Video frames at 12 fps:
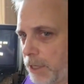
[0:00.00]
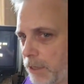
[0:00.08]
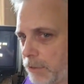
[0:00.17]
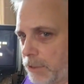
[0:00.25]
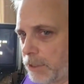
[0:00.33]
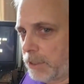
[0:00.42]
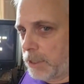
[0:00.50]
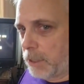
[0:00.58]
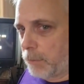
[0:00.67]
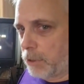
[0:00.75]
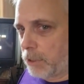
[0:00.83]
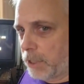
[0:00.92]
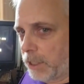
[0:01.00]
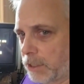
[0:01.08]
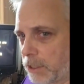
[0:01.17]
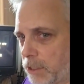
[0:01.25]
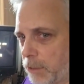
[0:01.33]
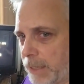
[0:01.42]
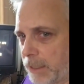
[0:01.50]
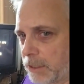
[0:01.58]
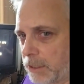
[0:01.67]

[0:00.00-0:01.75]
Now double click to go back